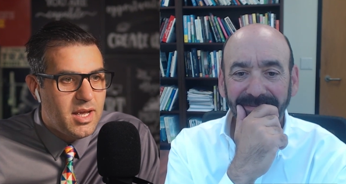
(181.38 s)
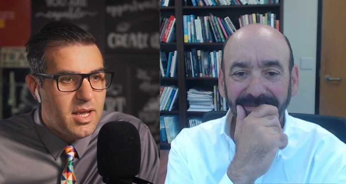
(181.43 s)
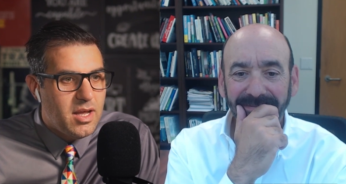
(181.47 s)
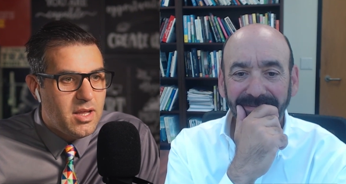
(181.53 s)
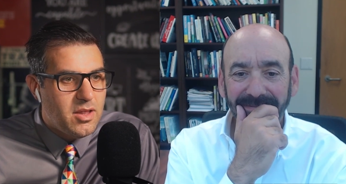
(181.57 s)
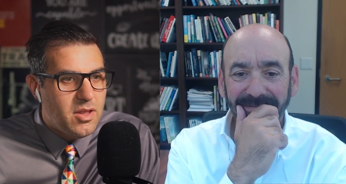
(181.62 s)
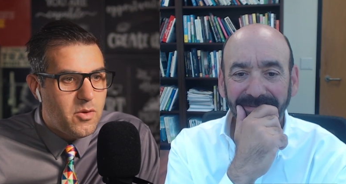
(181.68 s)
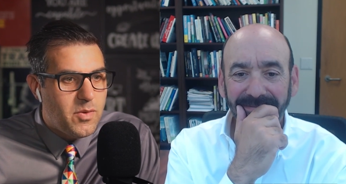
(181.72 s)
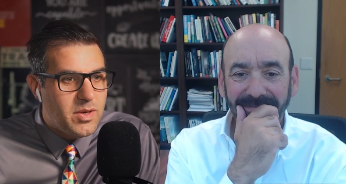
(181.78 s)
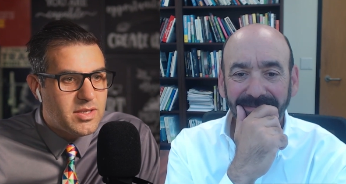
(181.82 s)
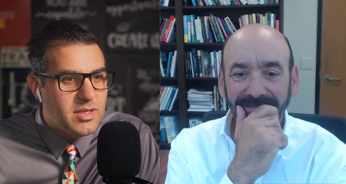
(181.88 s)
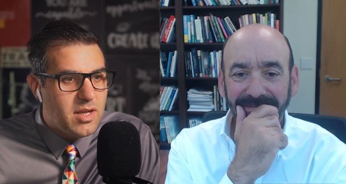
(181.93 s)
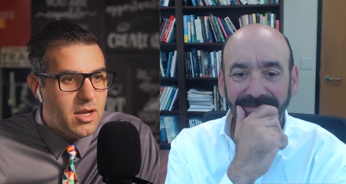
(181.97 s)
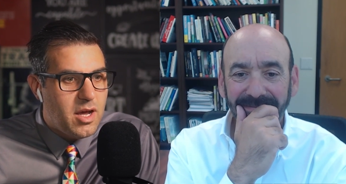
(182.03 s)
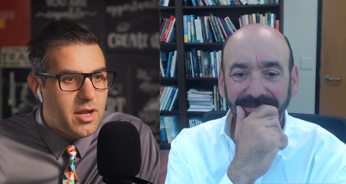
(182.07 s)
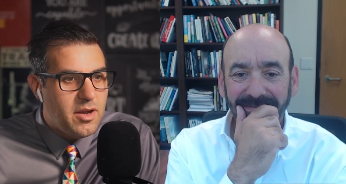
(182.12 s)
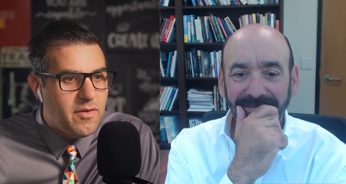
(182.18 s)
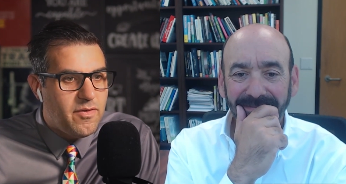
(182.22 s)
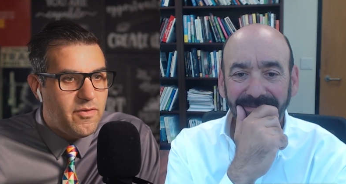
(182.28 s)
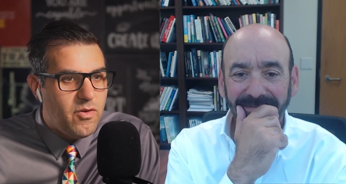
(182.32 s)
Speaker 1: there was a lot
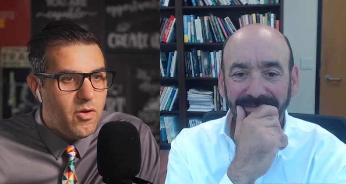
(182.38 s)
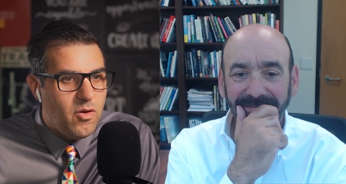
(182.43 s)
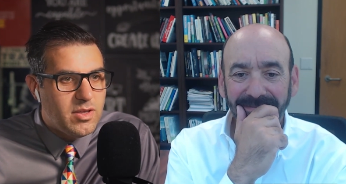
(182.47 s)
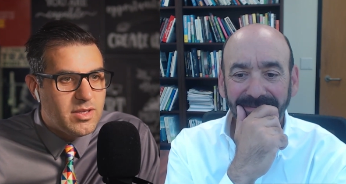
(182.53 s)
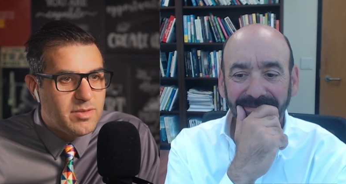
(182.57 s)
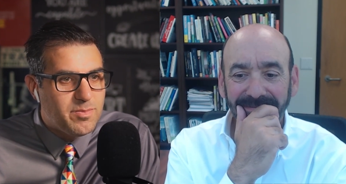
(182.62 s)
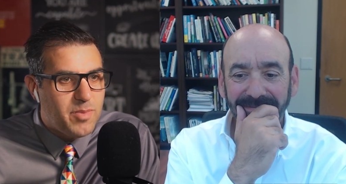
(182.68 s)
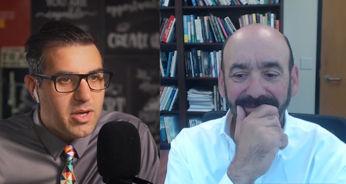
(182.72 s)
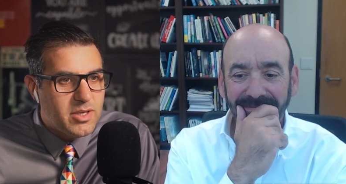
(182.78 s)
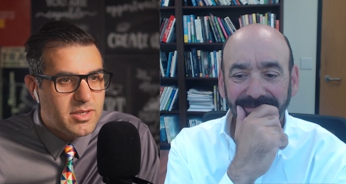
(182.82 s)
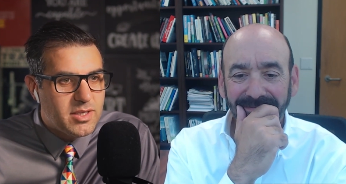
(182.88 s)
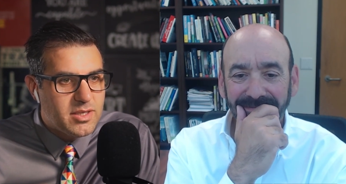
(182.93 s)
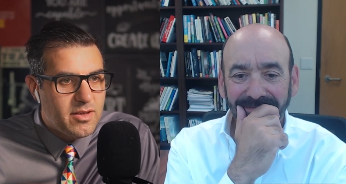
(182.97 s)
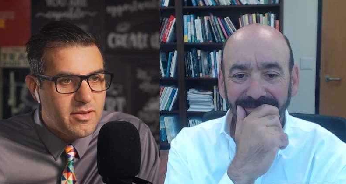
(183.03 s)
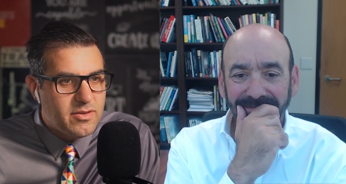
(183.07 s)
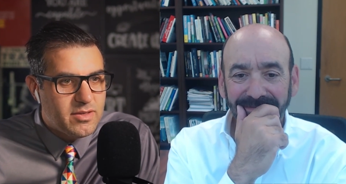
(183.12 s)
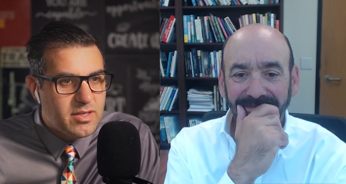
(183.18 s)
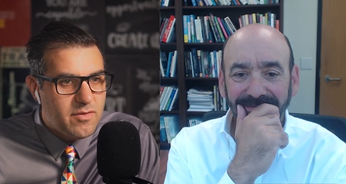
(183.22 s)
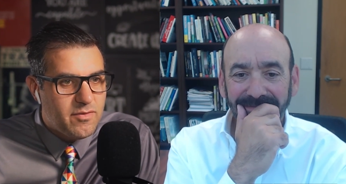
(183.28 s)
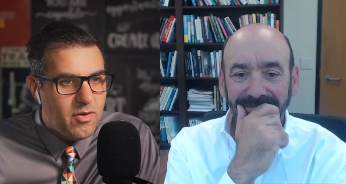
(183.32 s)
of false
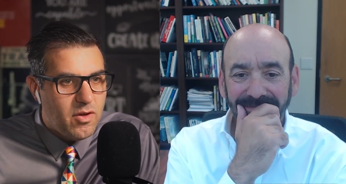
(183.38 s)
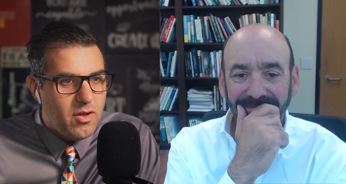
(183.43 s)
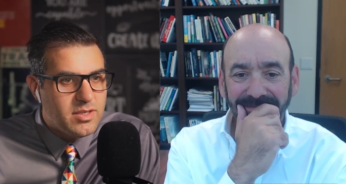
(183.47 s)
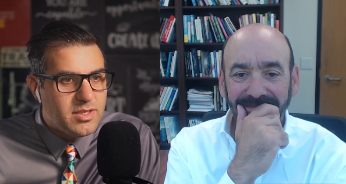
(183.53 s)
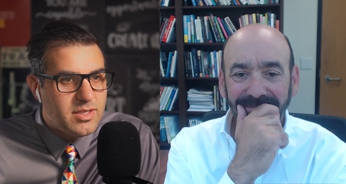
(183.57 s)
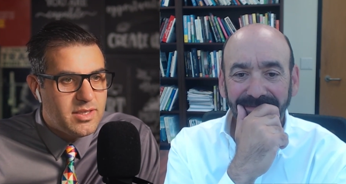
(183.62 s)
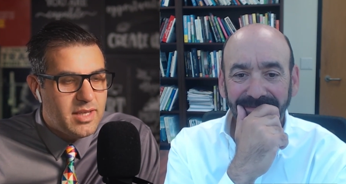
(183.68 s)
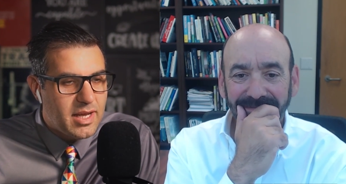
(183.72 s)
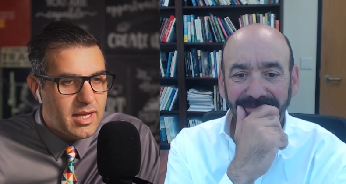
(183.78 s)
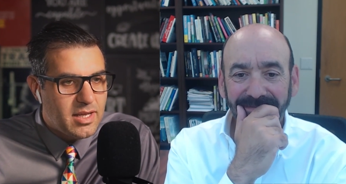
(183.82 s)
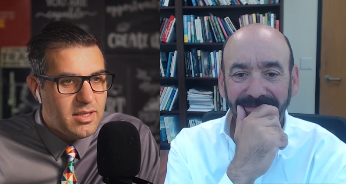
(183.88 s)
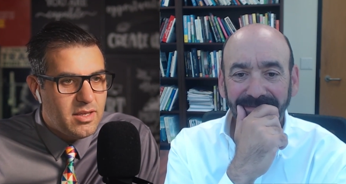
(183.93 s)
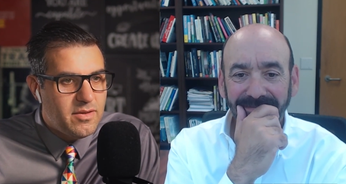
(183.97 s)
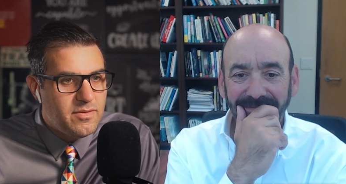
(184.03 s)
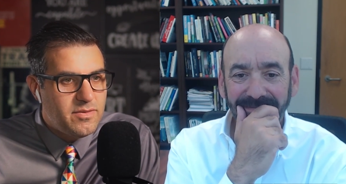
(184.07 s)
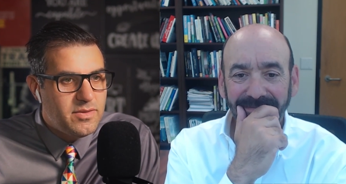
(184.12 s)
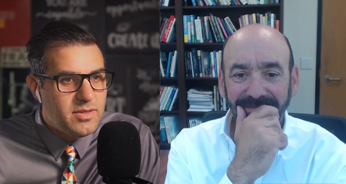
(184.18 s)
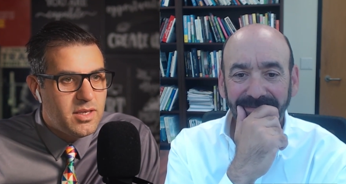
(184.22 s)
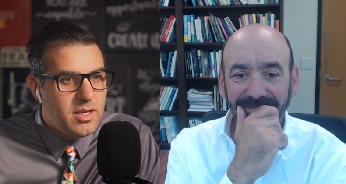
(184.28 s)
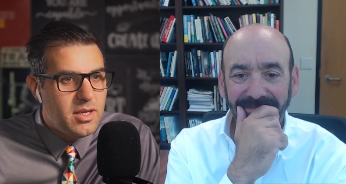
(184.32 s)
positives and false
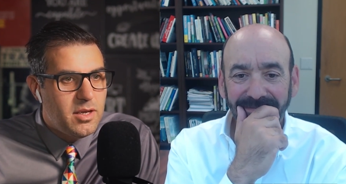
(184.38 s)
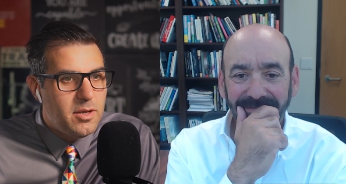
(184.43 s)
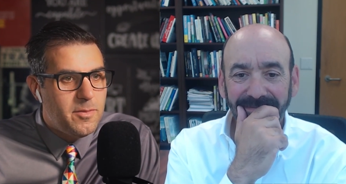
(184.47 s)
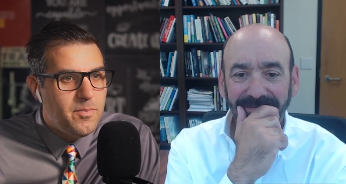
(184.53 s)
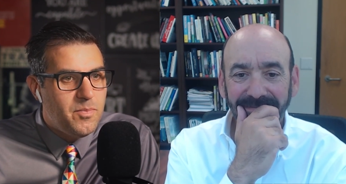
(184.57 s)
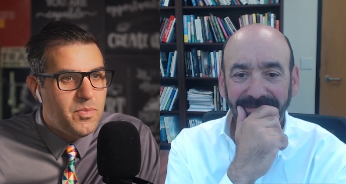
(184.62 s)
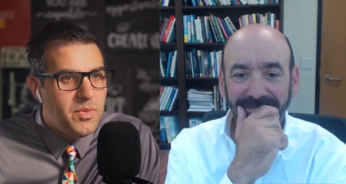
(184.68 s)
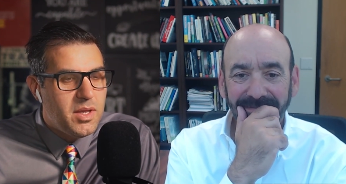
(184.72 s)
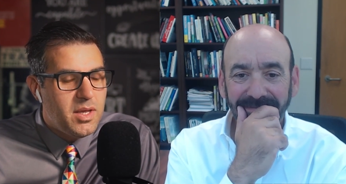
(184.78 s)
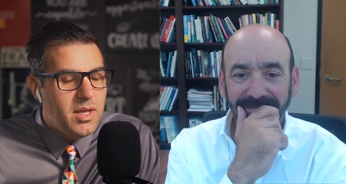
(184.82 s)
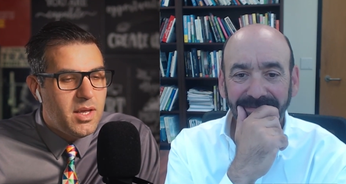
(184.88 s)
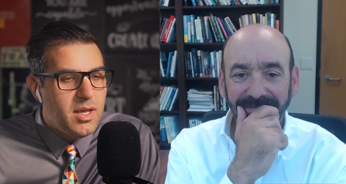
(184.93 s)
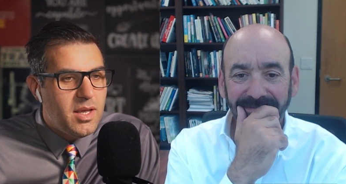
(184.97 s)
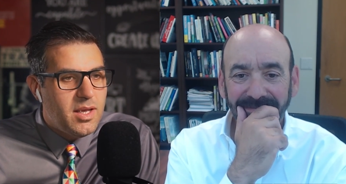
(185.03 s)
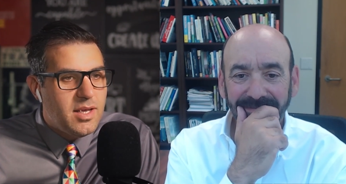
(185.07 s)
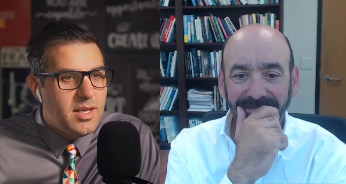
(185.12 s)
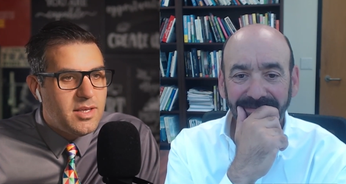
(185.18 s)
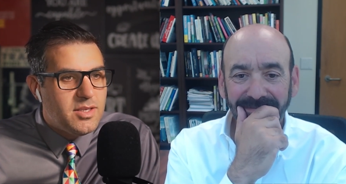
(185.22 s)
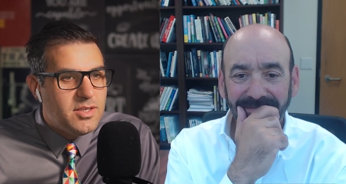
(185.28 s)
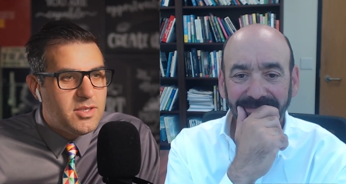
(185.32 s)
negatives
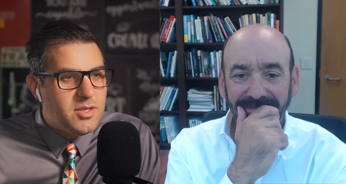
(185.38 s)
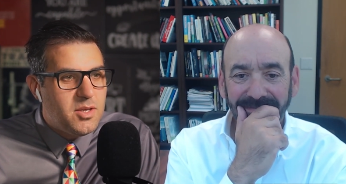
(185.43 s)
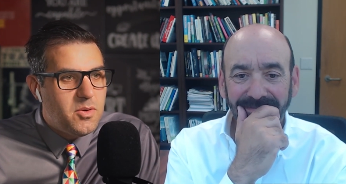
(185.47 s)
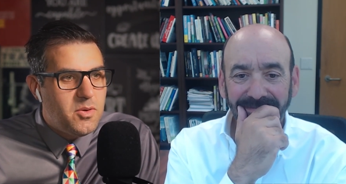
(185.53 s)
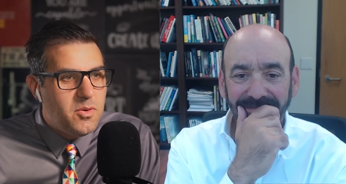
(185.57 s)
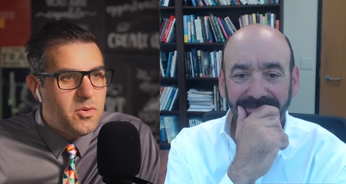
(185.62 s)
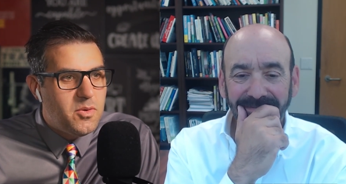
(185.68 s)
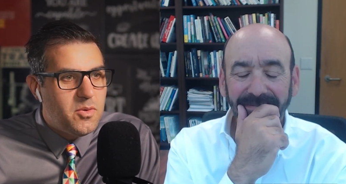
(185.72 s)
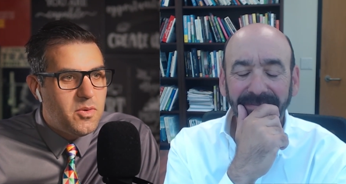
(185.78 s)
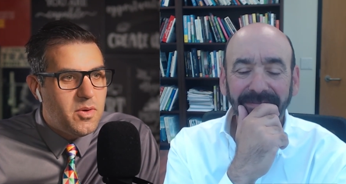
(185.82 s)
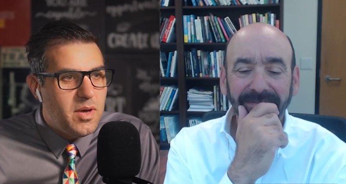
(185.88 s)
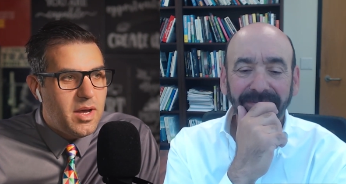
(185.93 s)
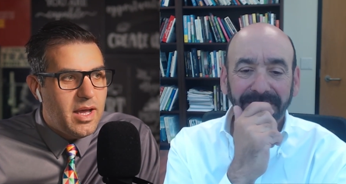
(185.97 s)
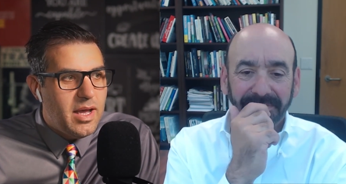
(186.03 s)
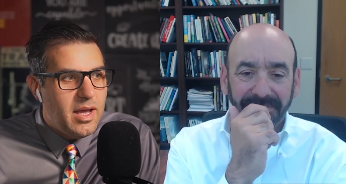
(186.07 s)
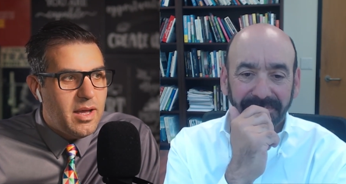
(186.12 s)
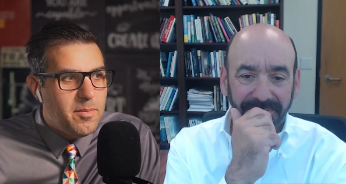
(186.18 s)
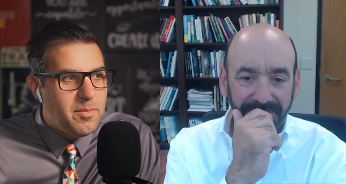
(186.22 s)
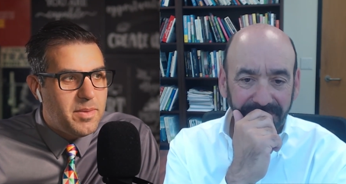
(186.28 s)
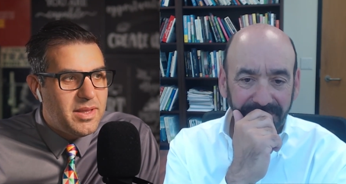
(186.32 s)
so
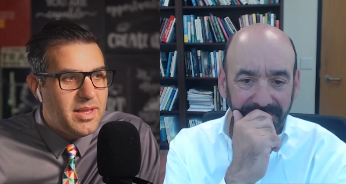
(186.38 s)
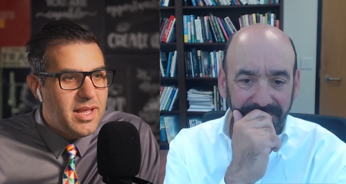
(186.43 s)
but then